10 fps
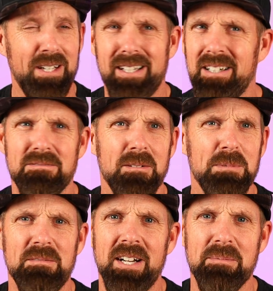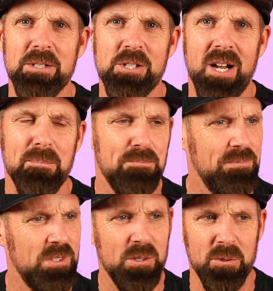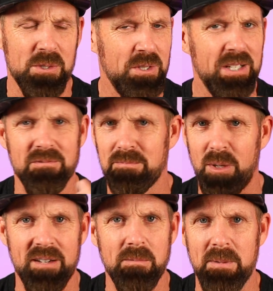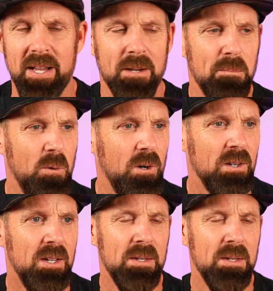I got it from the Vitamin Shop, so you can get it probably from them or